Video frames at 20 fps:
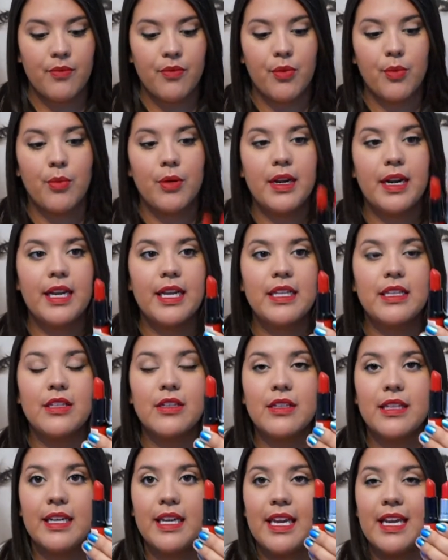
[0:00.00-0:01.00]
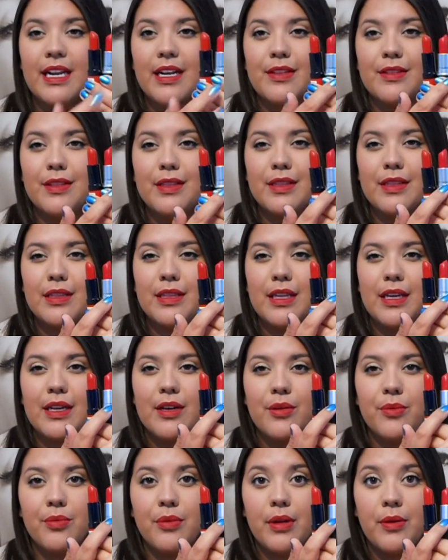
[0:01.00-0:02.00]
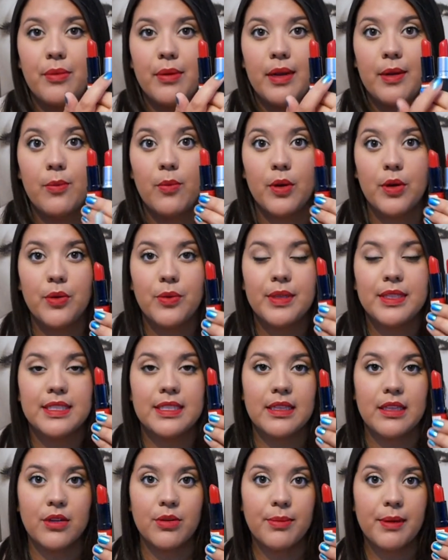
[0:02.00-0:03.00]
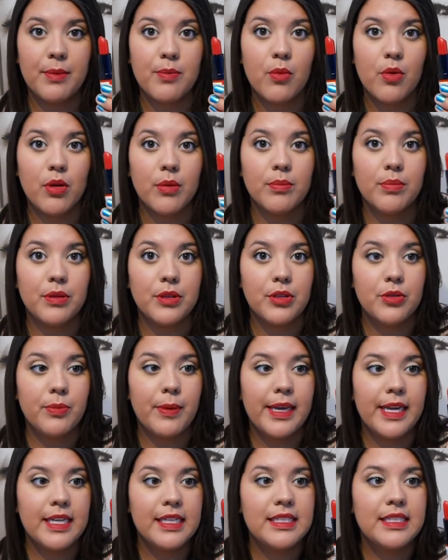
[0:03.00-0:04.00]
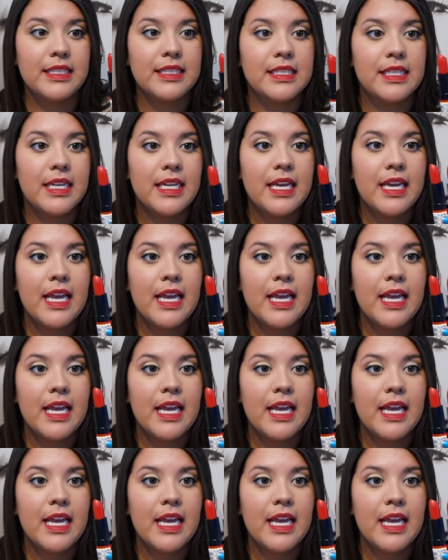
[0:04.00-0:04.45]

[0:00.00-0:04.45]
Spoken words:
From what I can look like here, the Riri Woo is a little bit more blue-based,